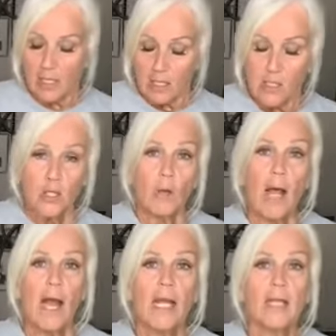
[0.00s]
So
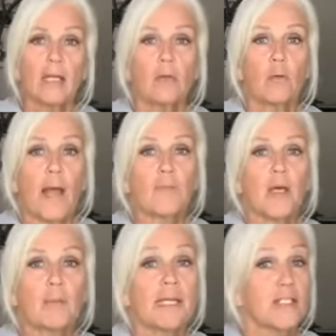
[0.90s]
I wrap
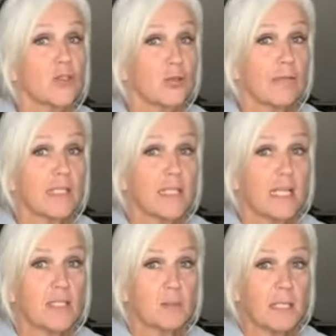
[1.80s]
them in serving
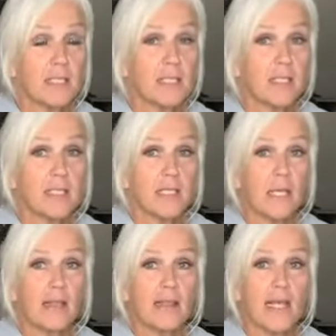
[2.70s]
size pieces
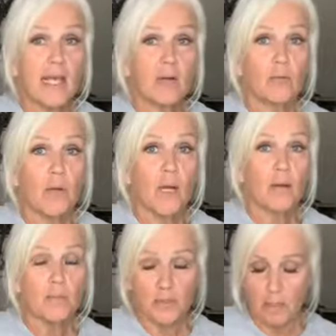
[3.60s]
and then
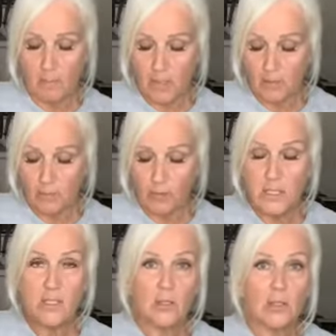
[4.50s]
put them in the
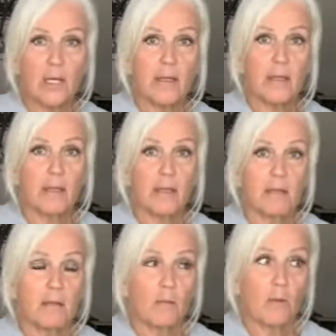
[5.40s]
freezer. And
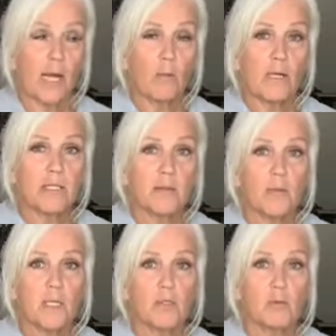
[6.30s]
when I want
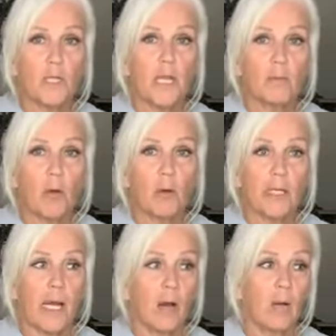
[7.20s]
something sweet, I pull
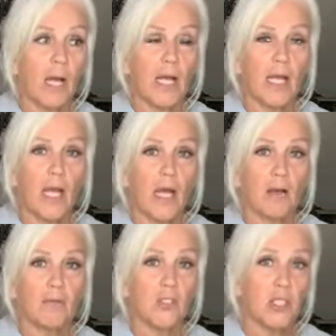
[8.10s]
it out. I
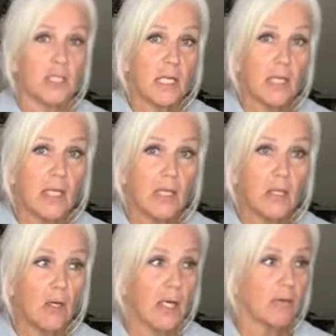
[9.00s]
have cheesecake in
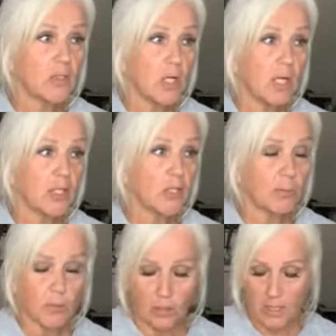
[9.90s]
there. I have chocolate
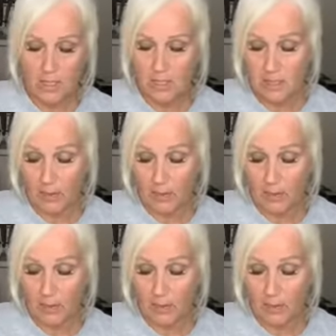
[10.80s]
chip cookies.